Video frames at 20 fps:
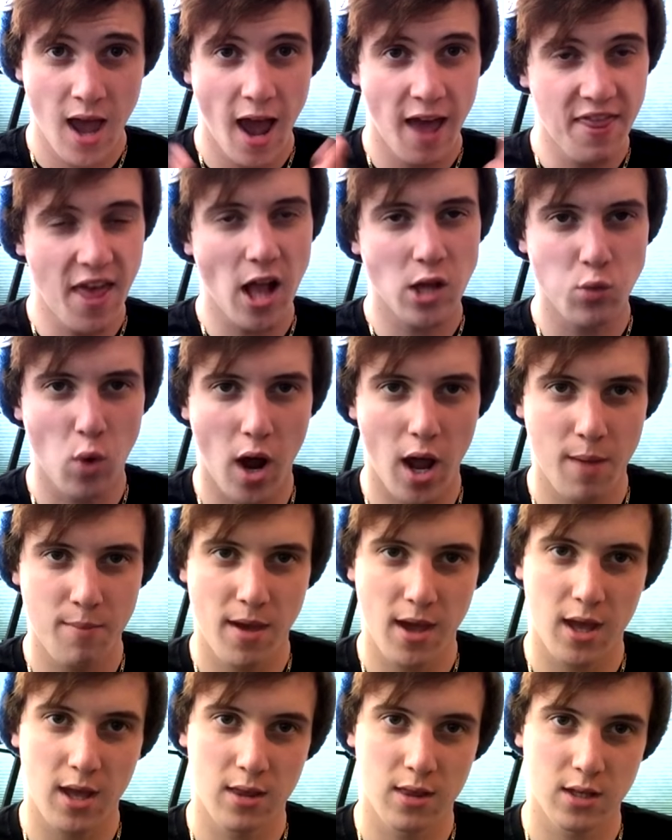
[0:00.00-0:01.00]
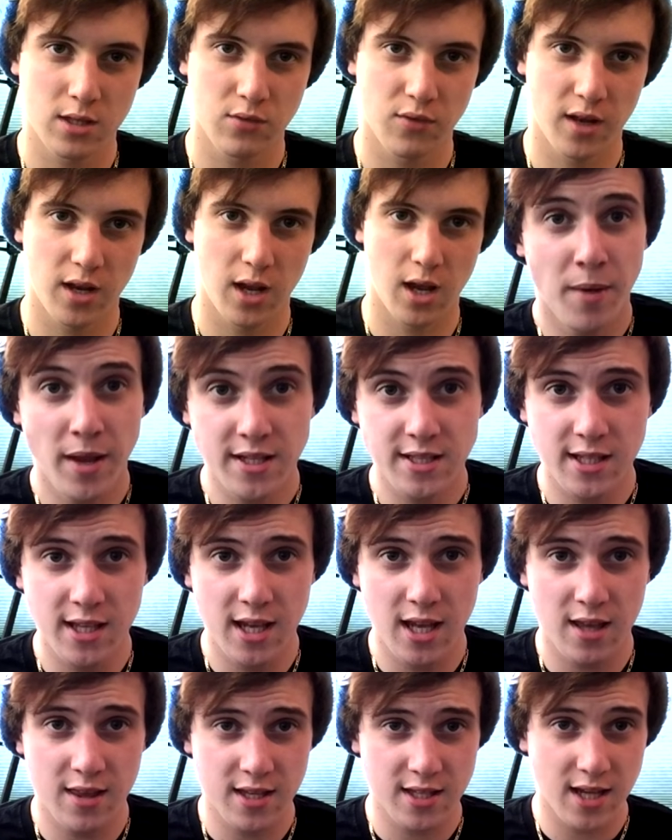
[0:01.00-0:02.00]
And that's why I'm making this video.
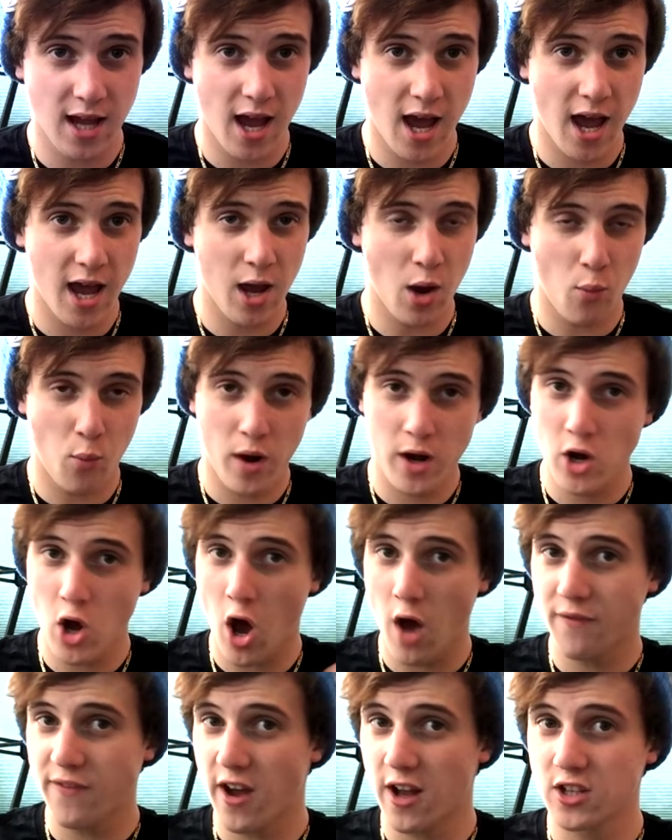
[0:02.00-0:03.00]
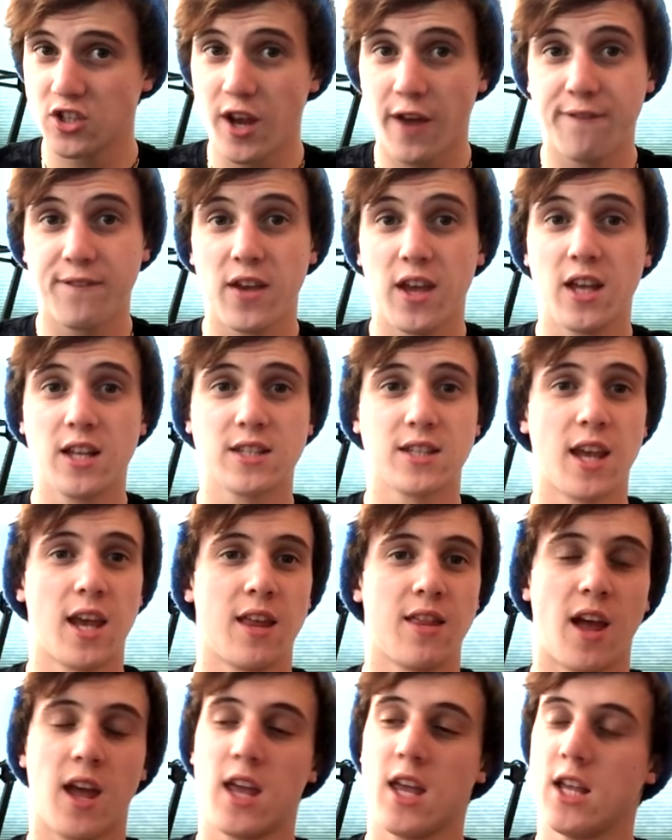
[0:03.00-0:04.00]
Basically, this guy went off on Jeffy
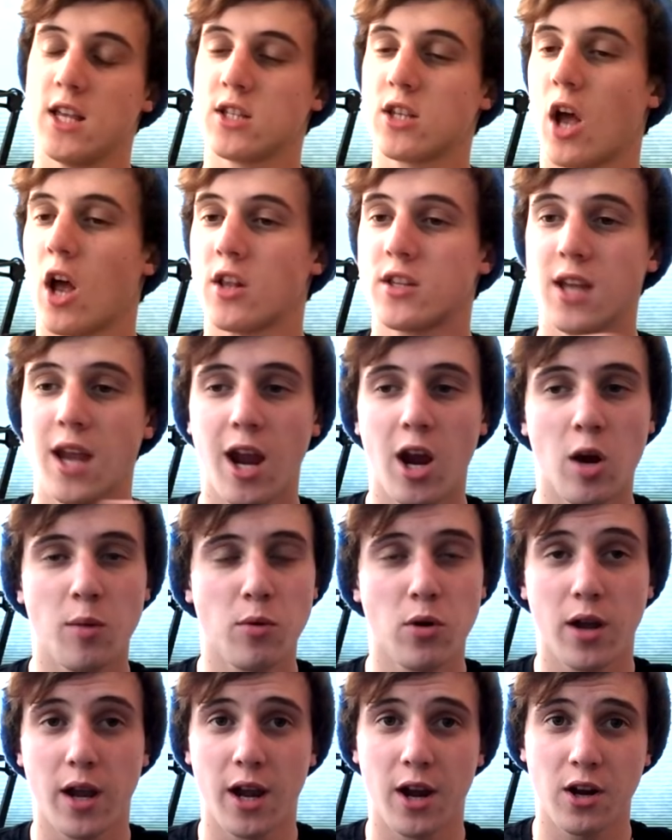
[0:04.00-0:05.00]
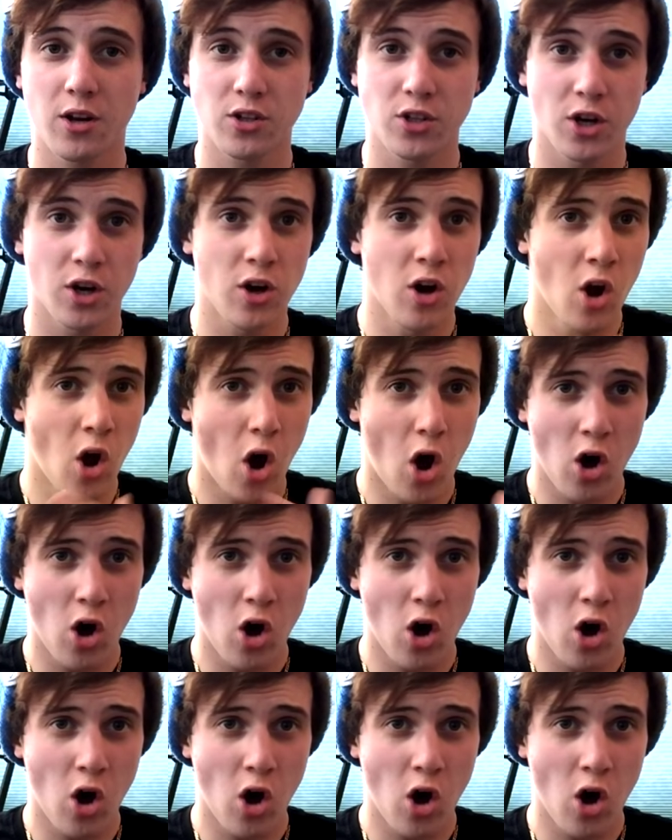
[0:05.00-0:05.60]
saying that he's a terrible character,